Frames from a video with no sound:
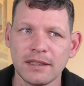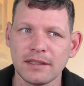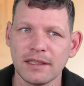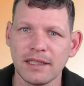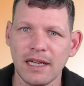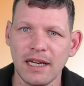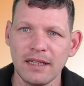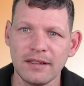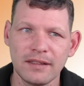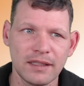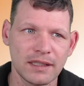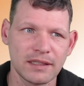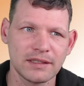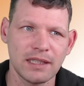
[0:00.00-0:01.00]
The 9th
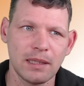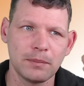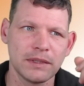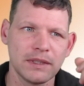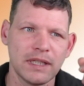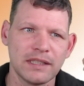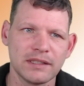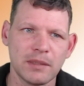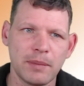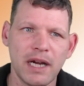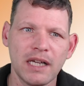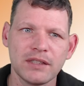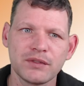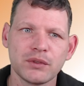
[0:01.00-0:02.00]
example, as they
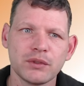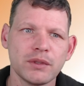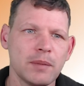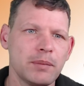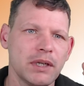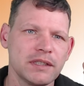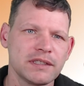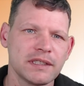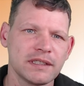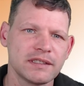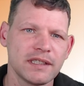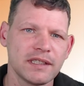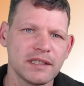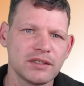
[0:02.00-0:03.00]
passed through a bustling
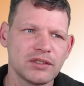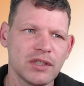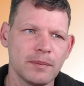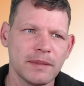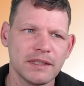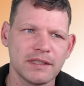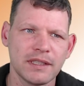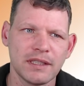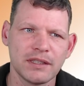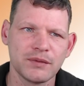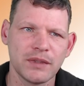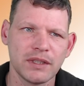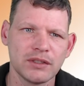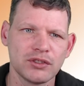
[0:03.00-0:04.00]
city, Thomas and his
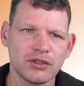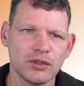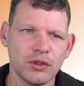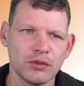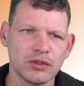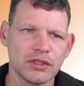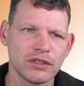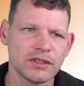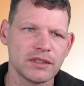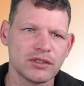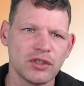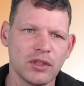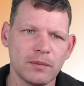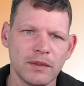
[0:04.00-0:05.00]
friends noticed
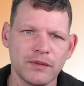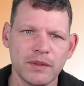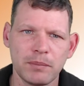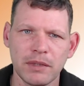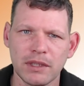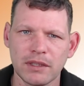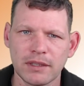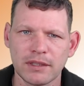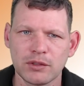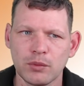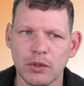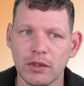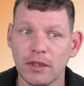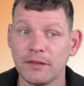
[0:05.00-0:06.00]
some of the buildings
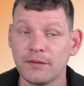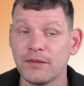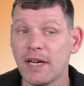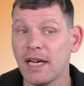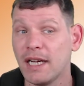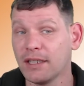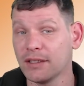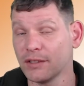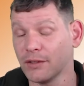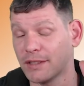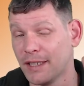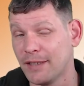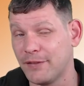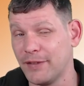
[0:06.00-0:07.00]
were on fire. So
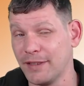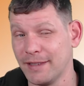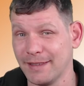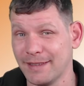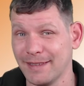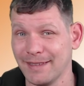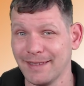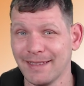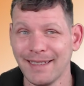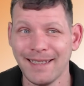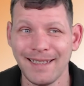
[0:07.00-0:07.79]
definitely,